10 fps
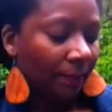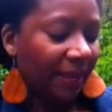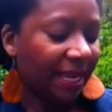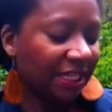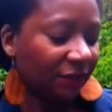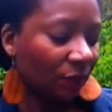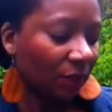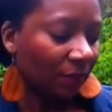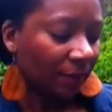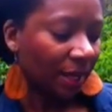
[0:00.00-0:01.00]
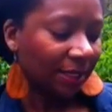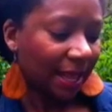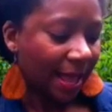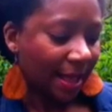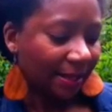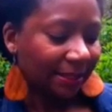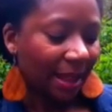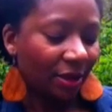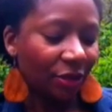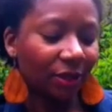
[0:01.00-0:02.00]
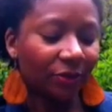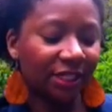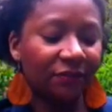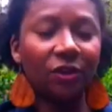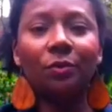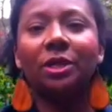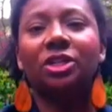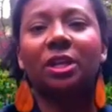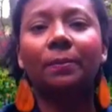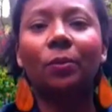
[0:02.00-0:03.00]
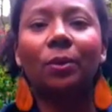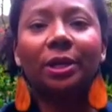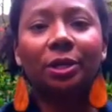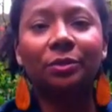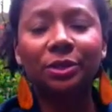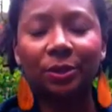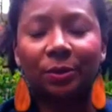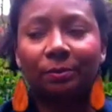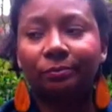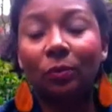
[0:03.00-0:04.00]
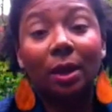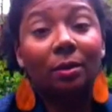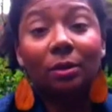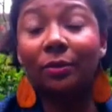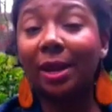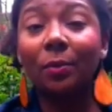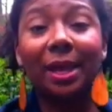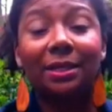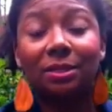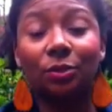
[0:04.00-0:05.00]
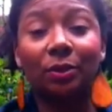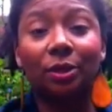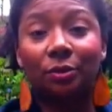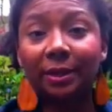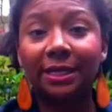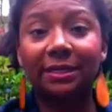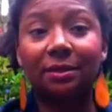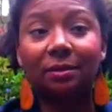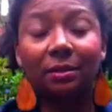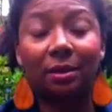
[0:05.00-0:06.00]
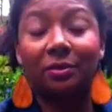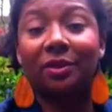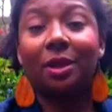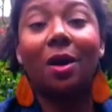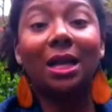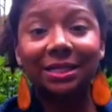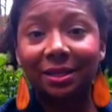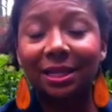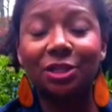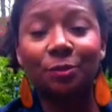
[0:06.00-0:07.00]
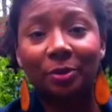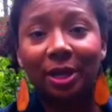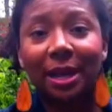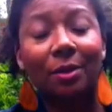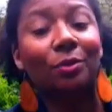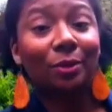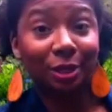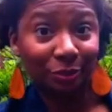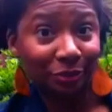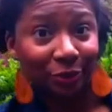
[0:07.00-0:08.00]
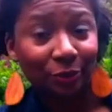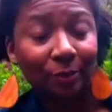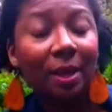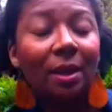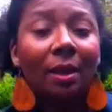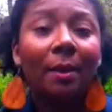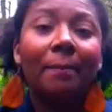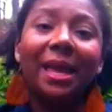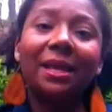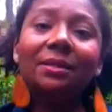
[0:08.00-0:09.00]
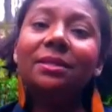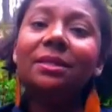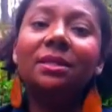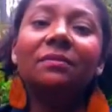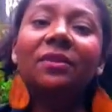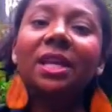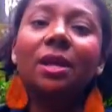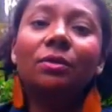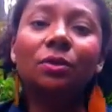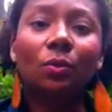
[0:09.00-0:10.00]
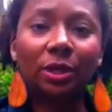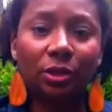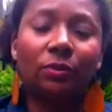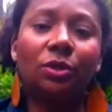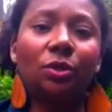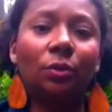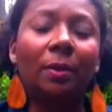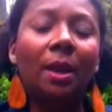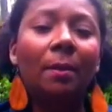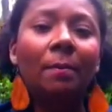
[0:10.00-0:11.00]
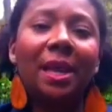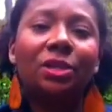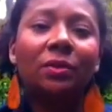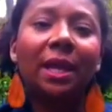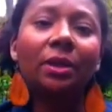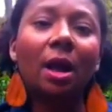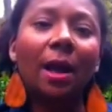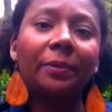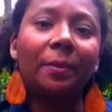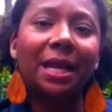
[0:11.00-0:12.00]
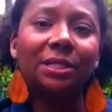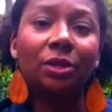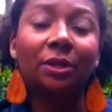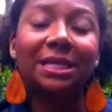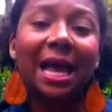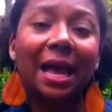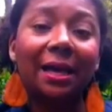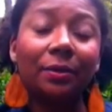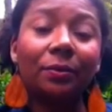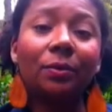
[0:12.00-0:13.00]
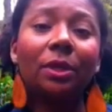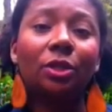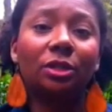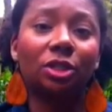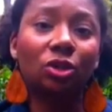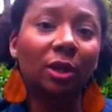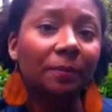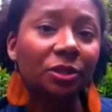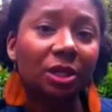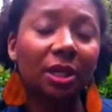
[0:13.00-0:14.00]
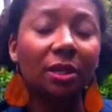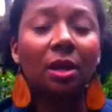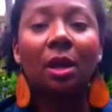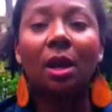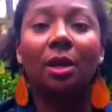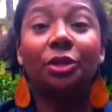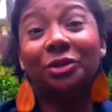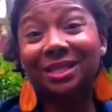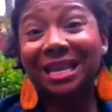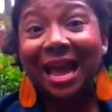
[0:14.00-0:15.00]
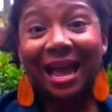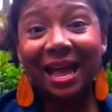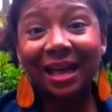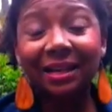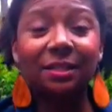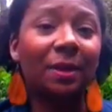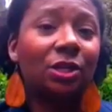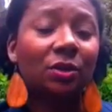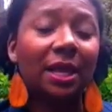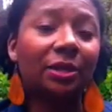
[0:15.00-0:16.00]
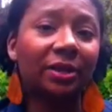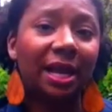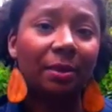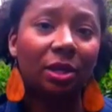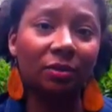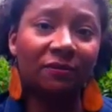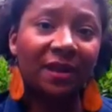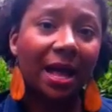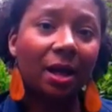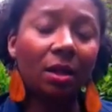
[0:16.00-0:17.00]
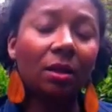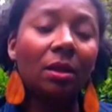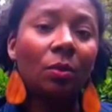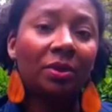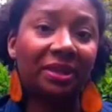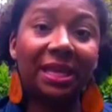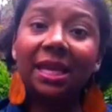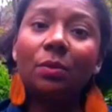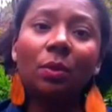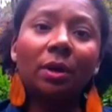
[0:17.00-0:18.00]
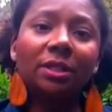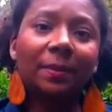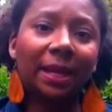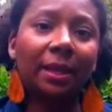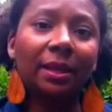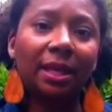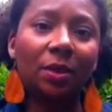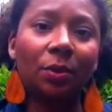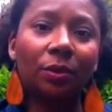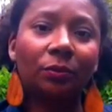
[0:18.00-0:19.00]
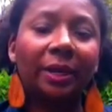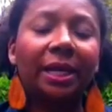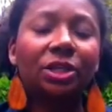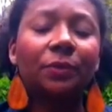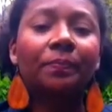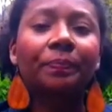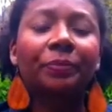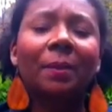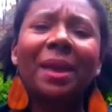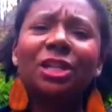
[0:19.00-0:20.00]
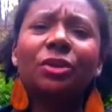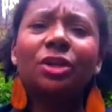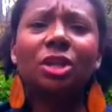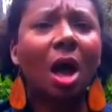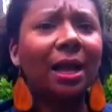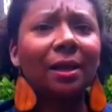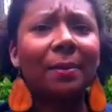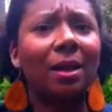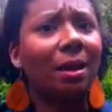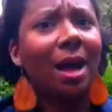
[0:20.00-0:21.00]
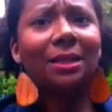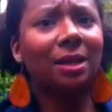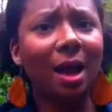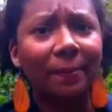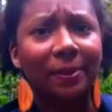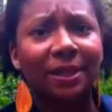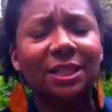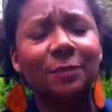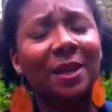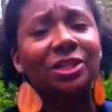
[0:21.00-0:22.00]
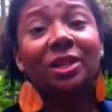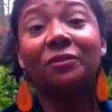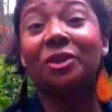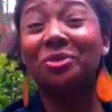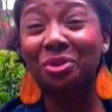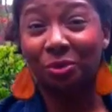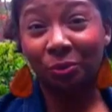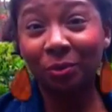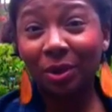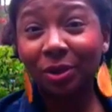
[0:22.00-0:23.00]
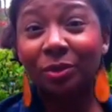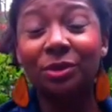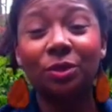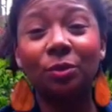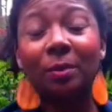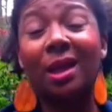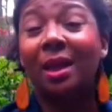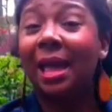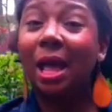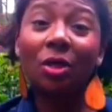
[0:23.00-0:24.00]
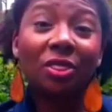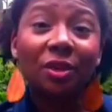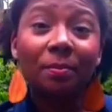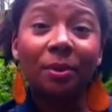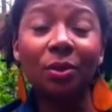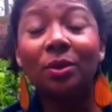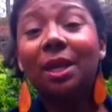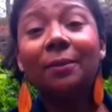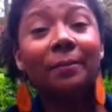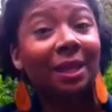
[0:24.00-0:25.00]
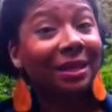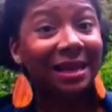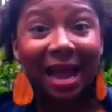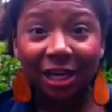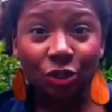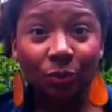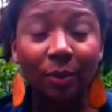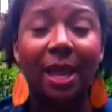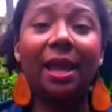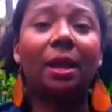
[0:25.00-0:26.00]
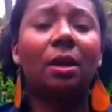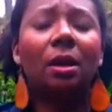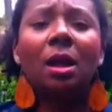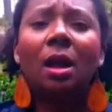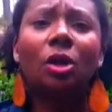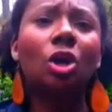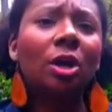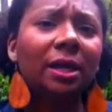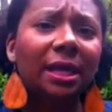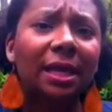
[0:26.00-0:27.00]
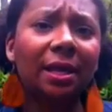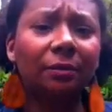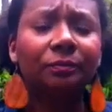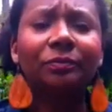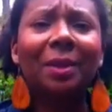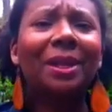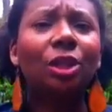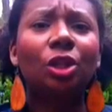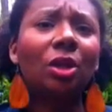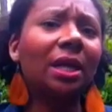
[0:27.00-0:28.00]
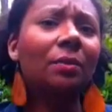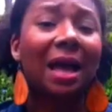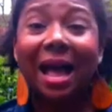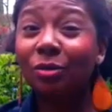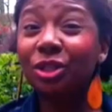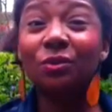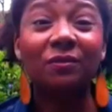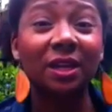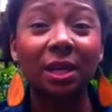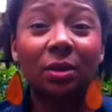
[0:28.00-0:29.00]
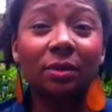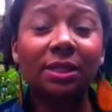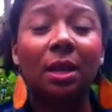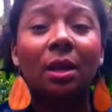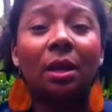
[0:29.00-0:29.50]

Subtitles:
Peaceful LaRonda asks, how do you increase viewership on YouTube? Well, great way is to increase the content that you're putting out on YouTube. Make consistent videos on YouTube. Make sure that you're optimizing your title, your description, your tags. Make sure that you're naming your foul with keywords, making it keyword rich. Make sure you're talking about hot topics, especially if you're new on YouTube. Health and beauty, natural hair, cooking. I mean, look at how-to videos.